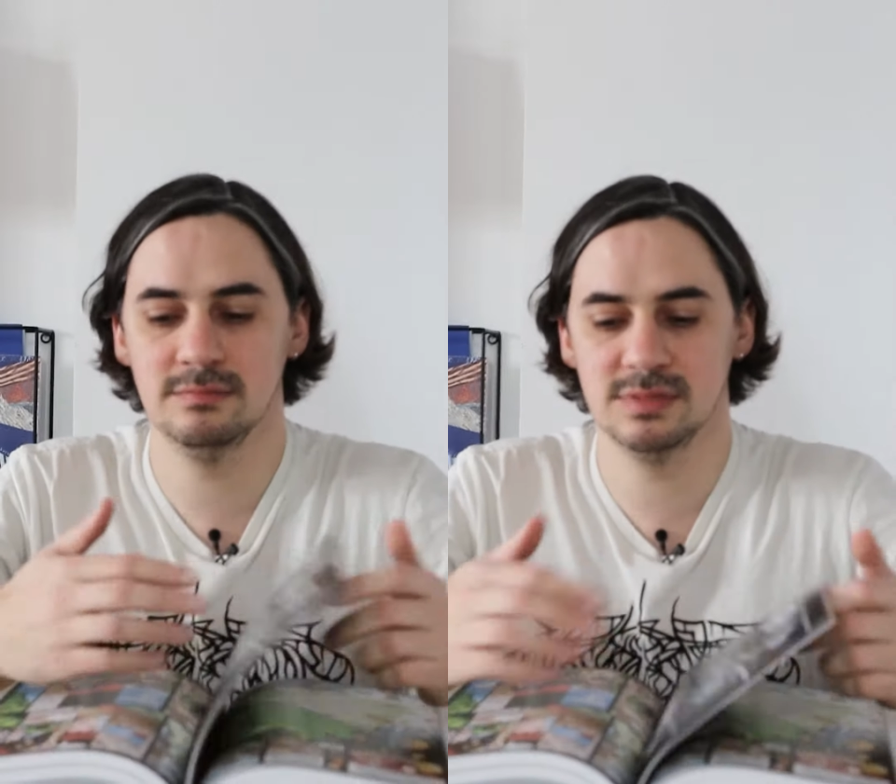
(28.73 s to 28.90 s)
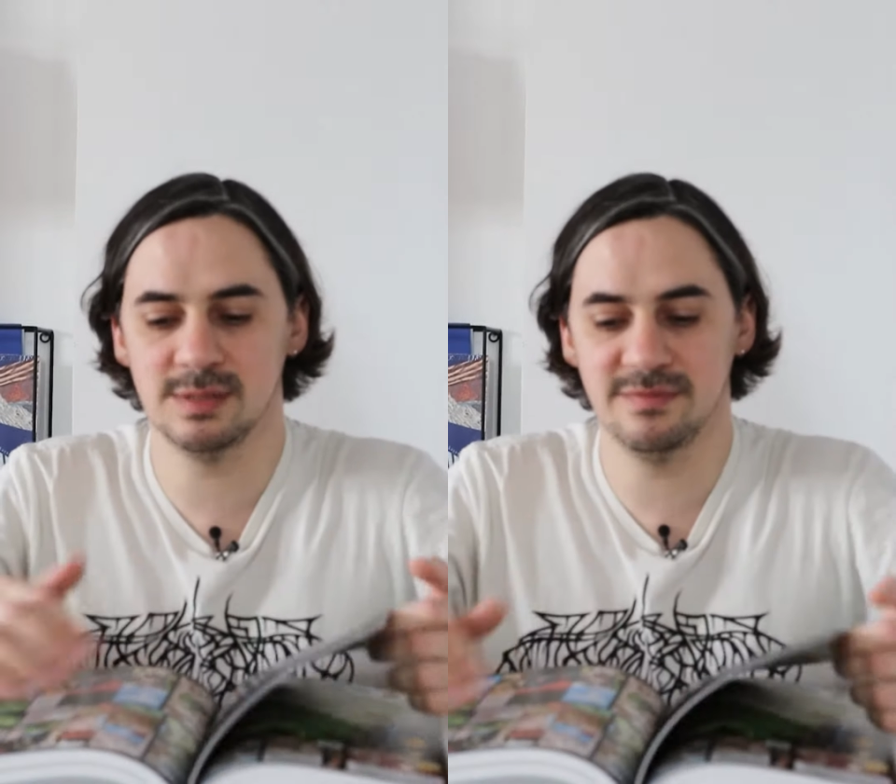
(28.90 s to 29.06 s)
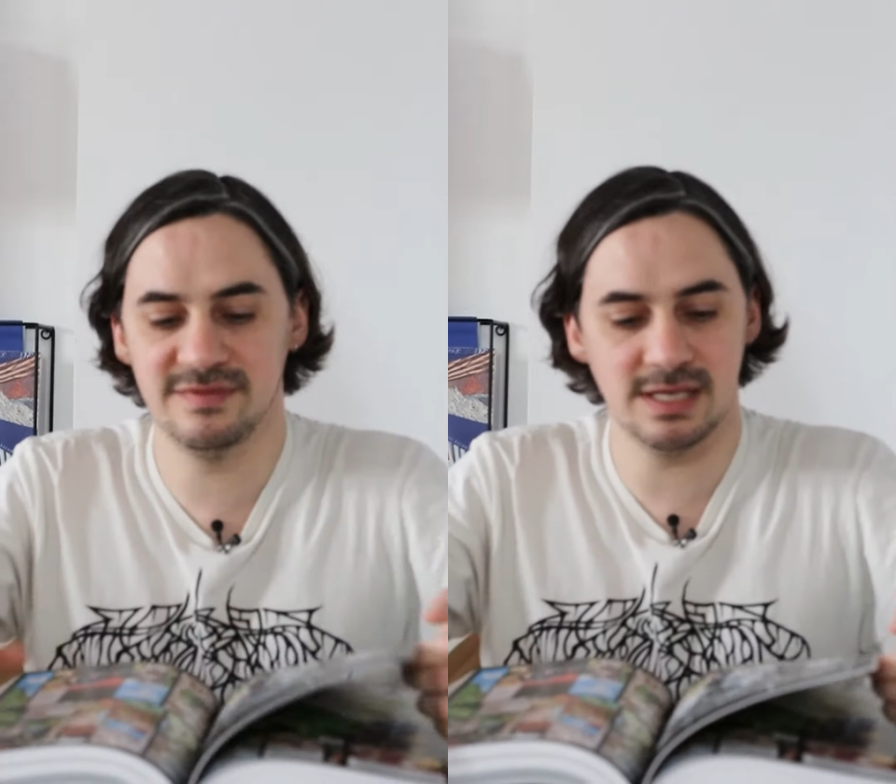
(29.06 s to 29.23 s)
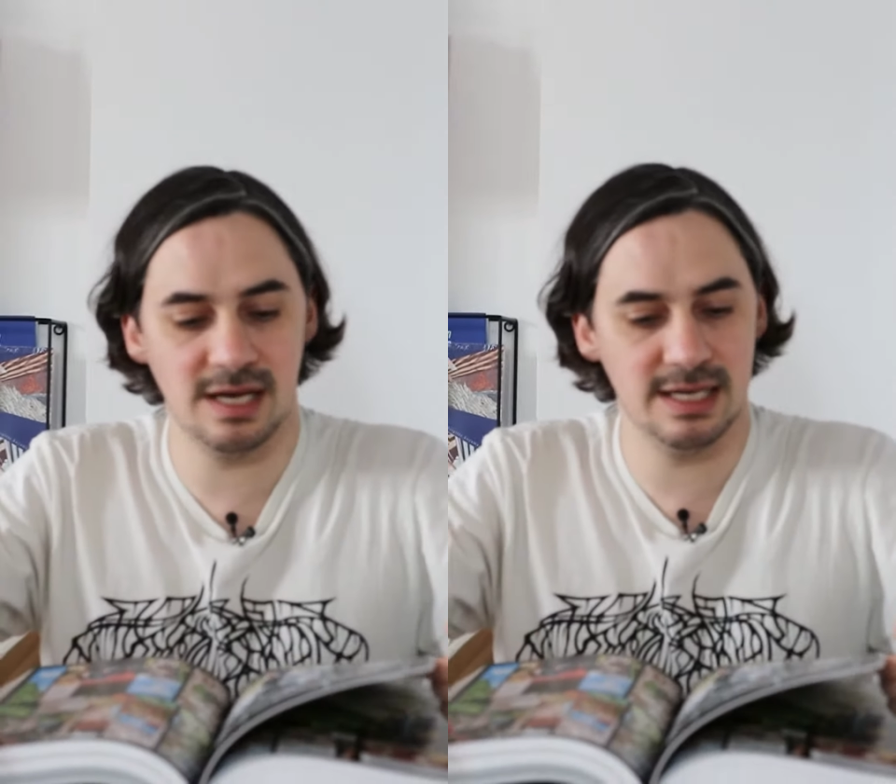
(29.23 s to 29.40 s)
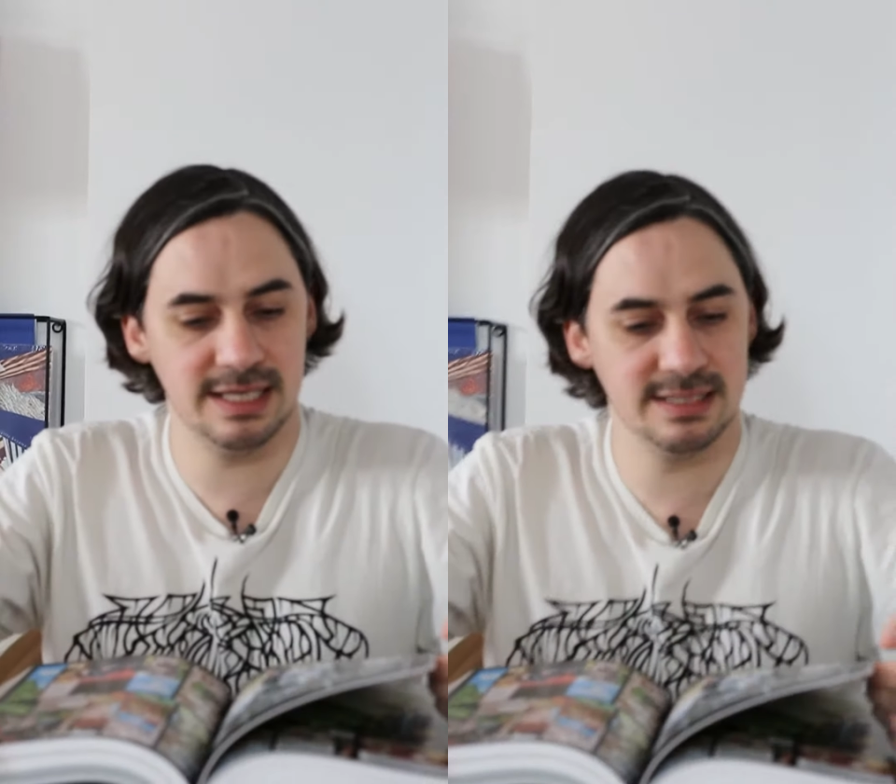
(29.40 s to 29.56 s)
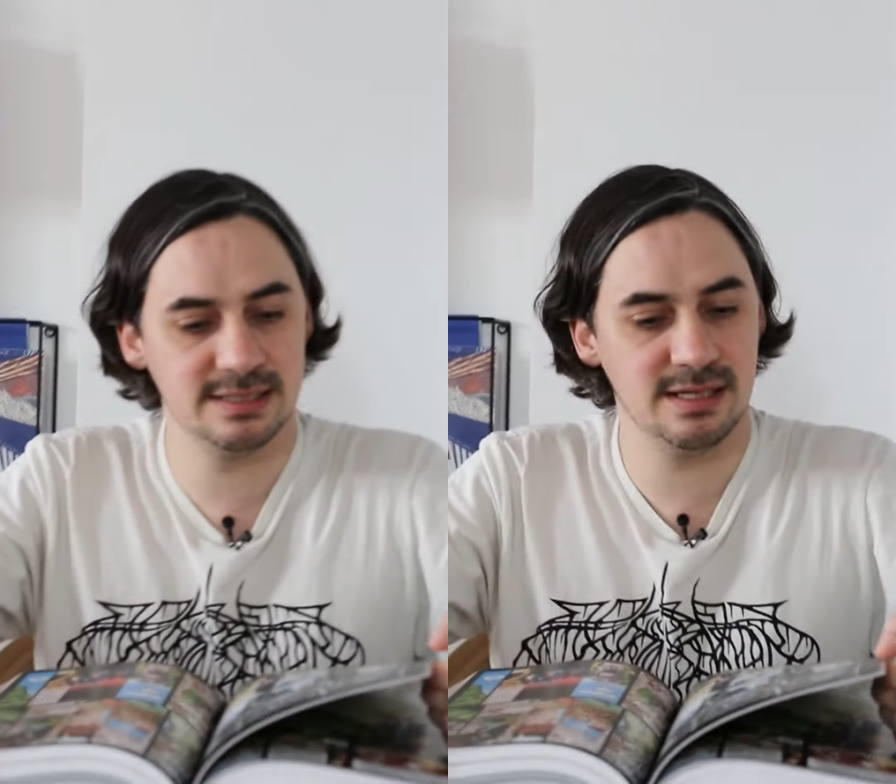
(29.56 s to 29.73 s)
some of his
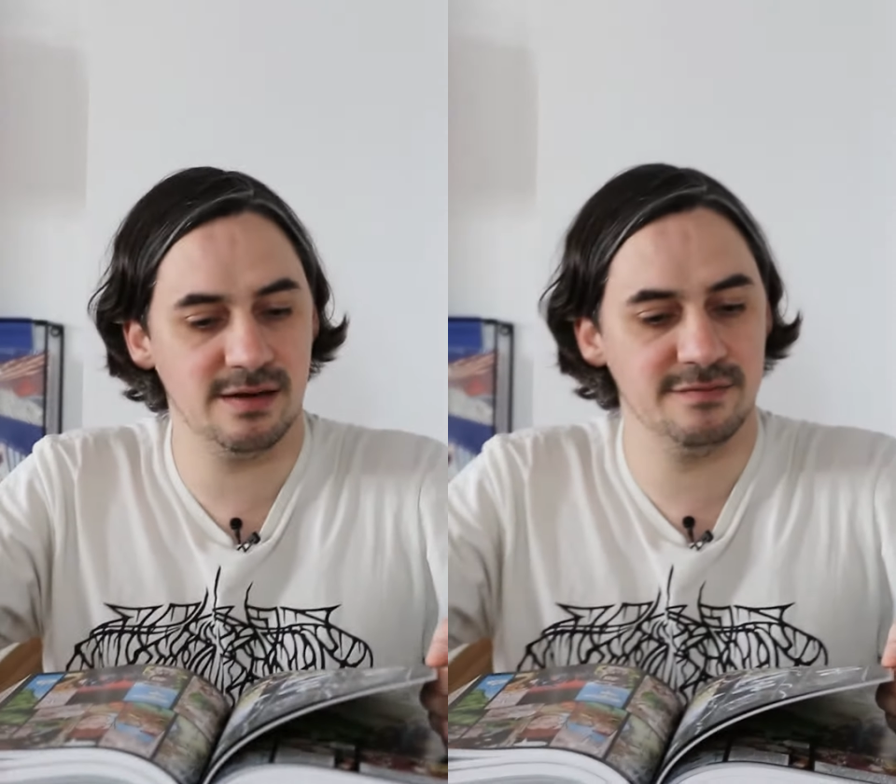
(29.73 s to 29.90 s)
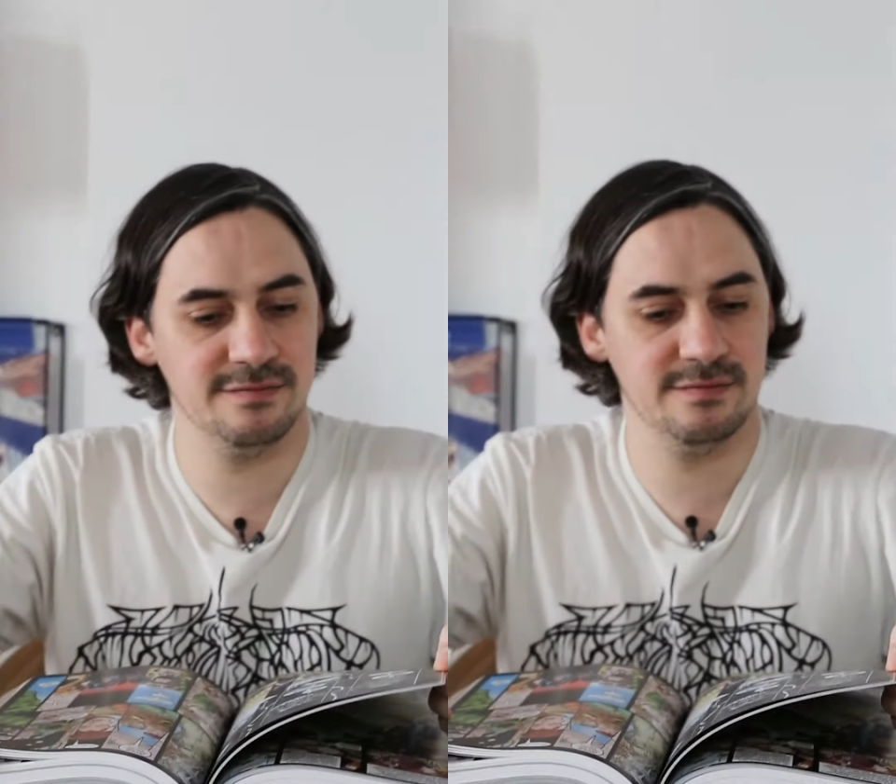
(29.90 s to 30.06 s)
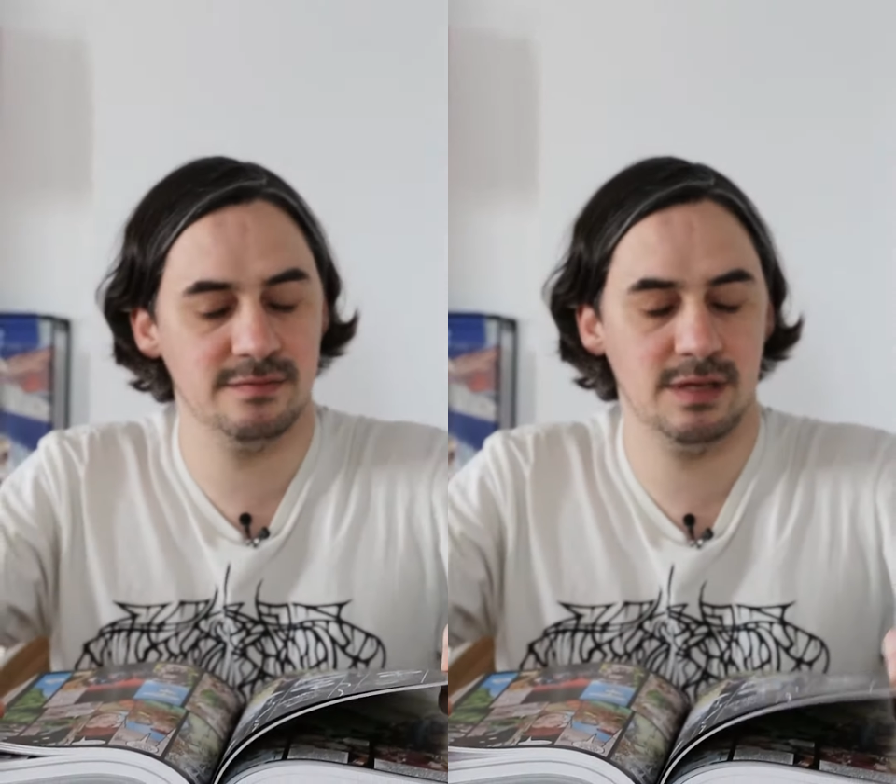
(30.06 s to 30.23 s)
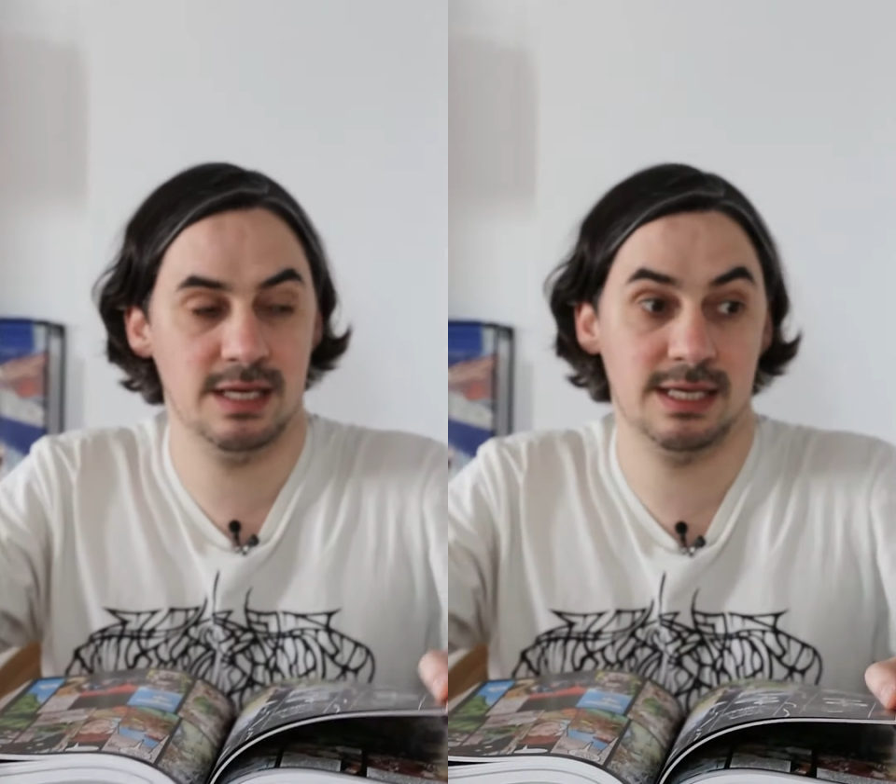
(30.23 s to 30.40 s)
earliest stuff